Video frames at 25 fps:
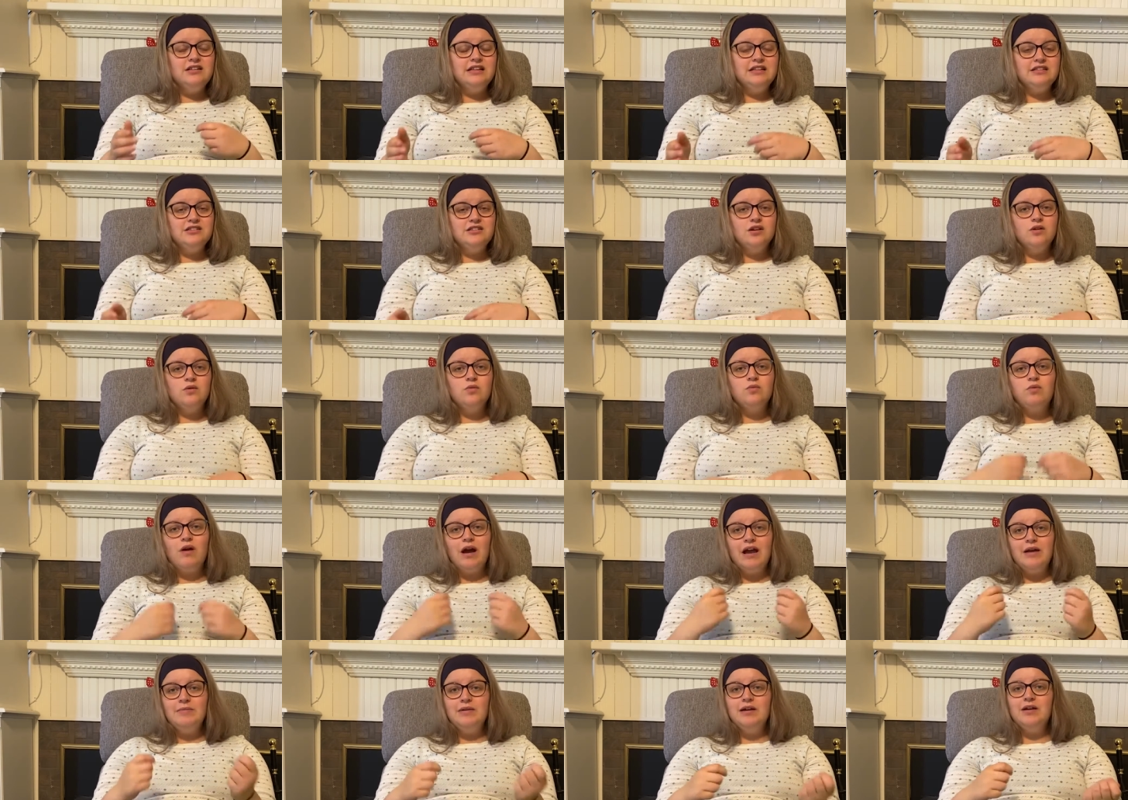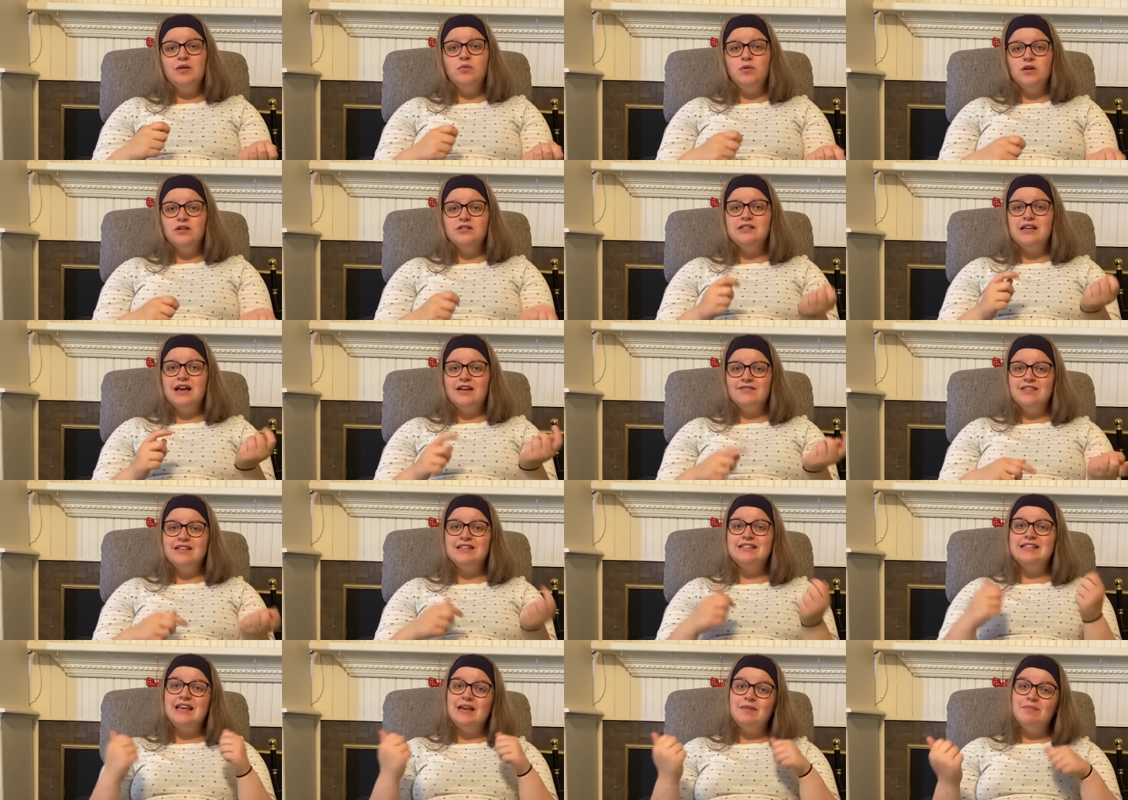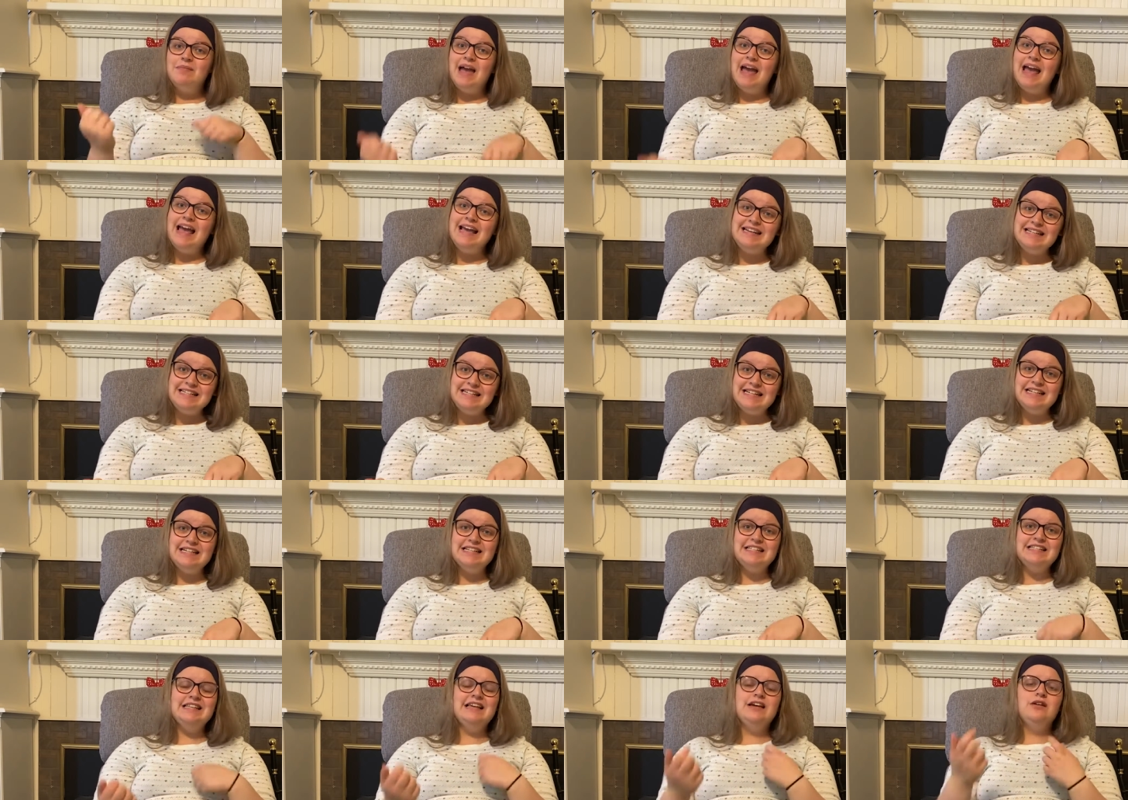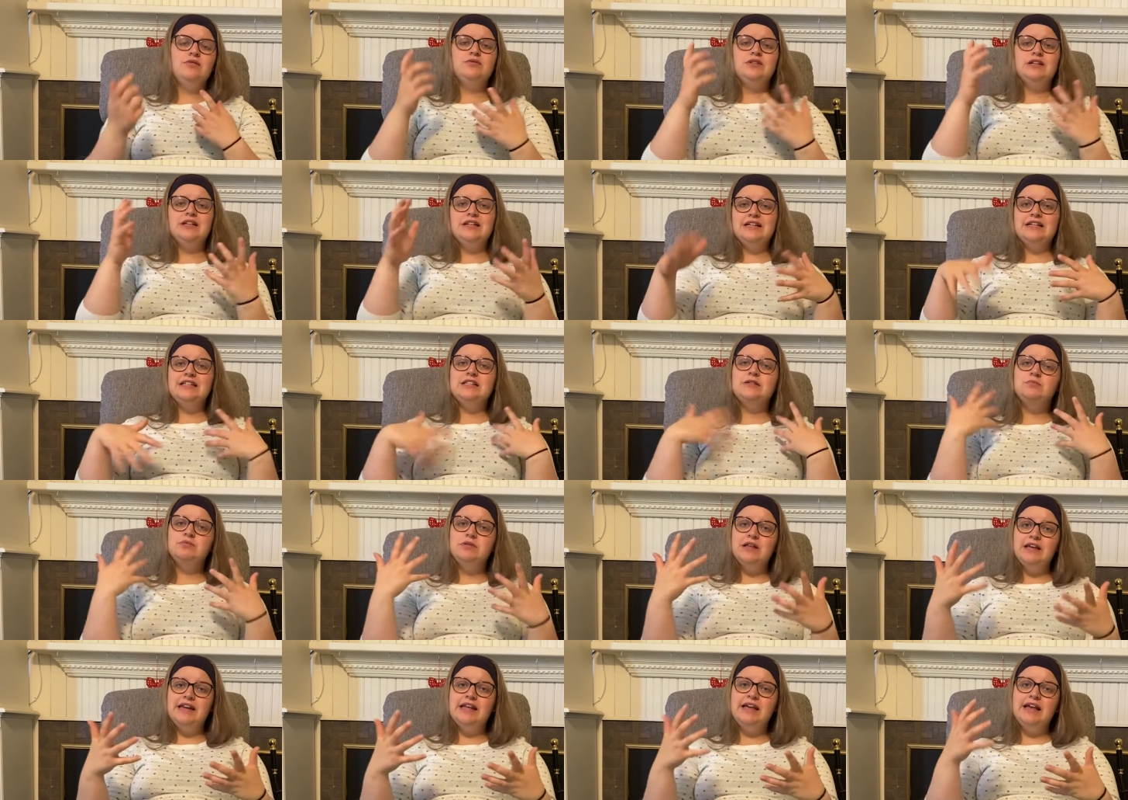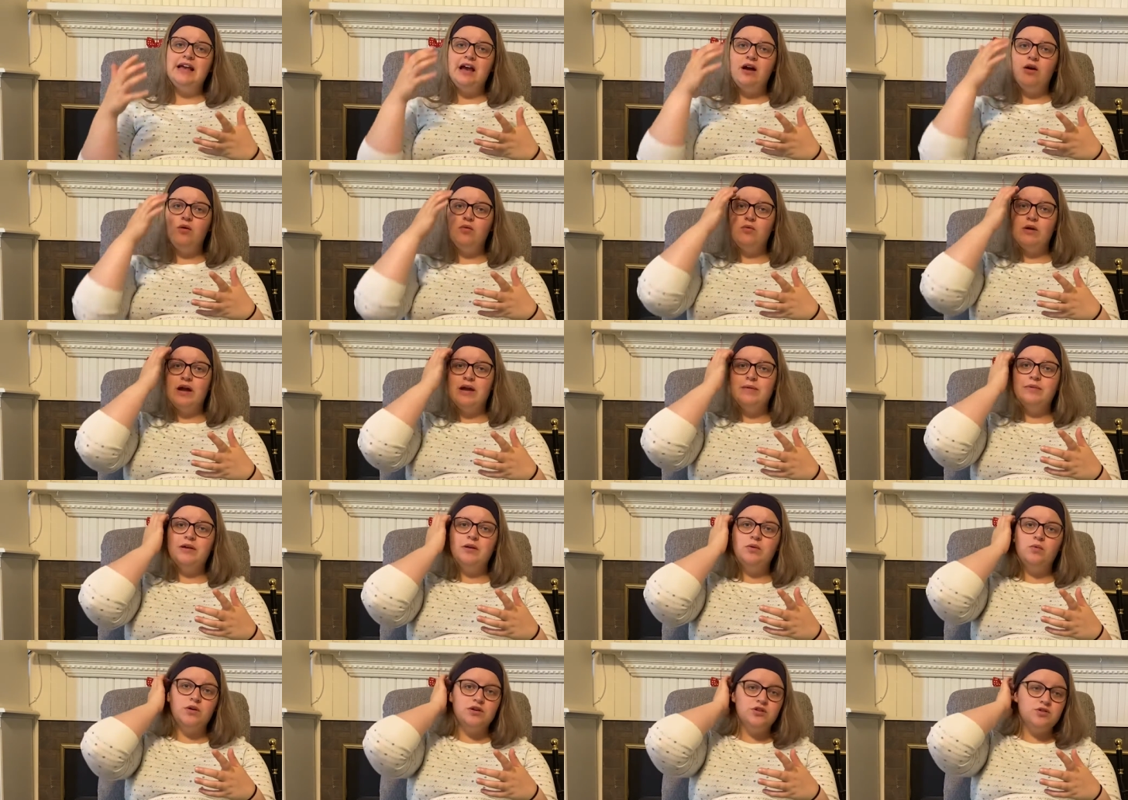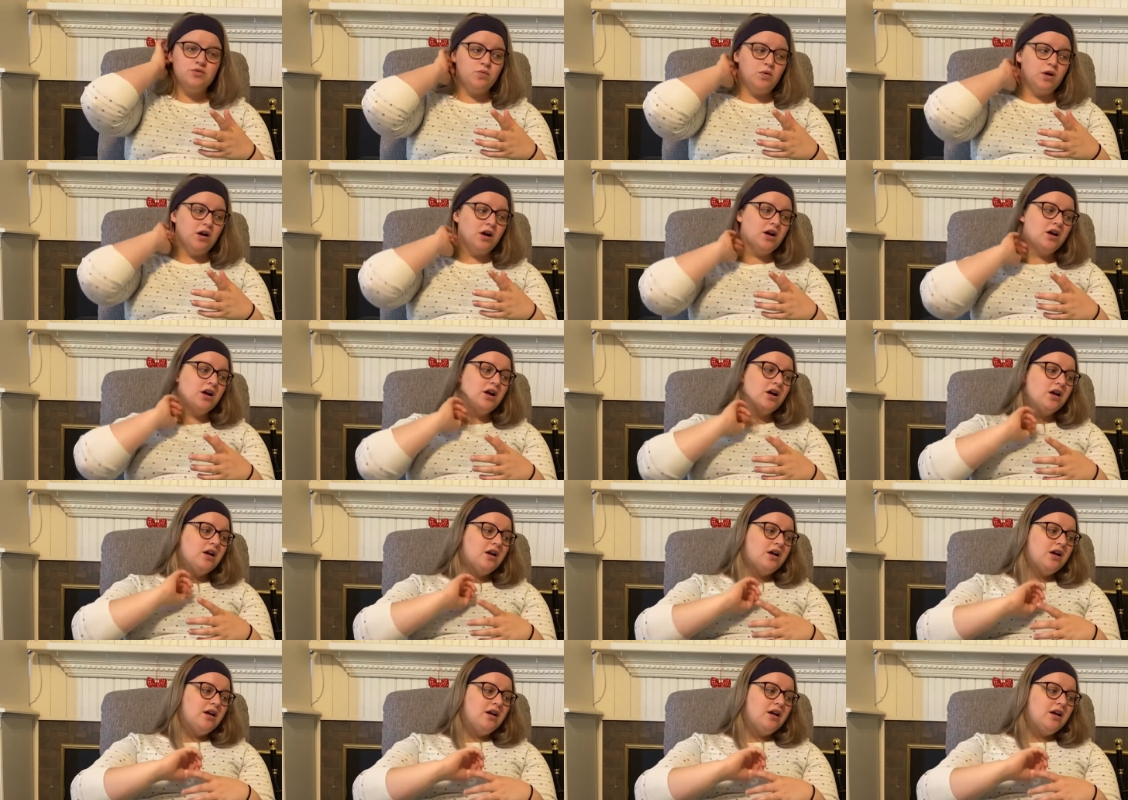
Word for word: So, rhyming words have the same ending sound and explaining how rhyming words work.